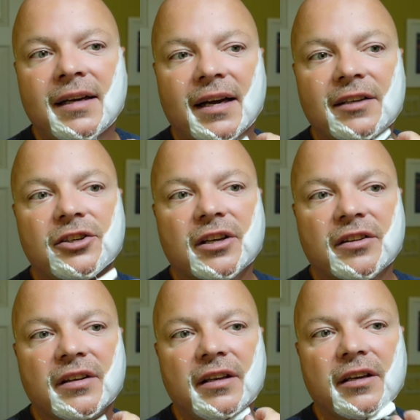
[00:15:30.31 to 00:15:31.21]
As you can
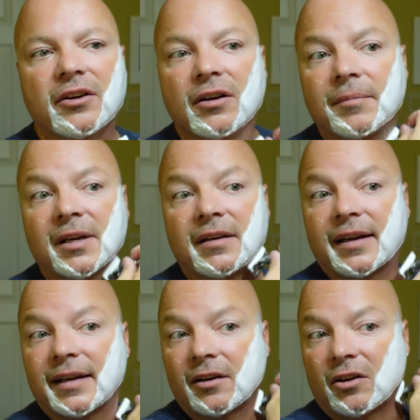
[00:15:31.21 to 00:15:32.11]
see here, I'm not
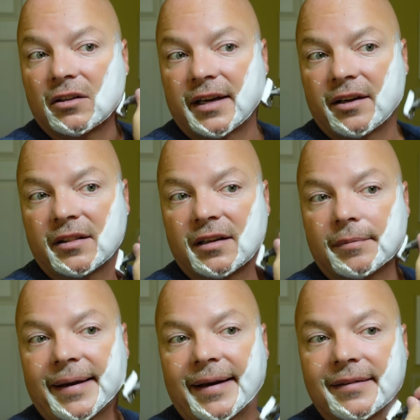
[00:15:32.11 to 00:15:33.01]
taking all day on this
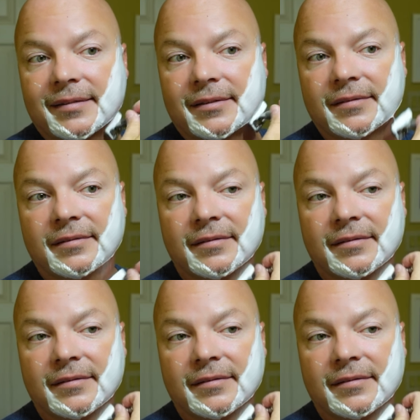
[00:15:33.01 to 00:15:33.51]
pass.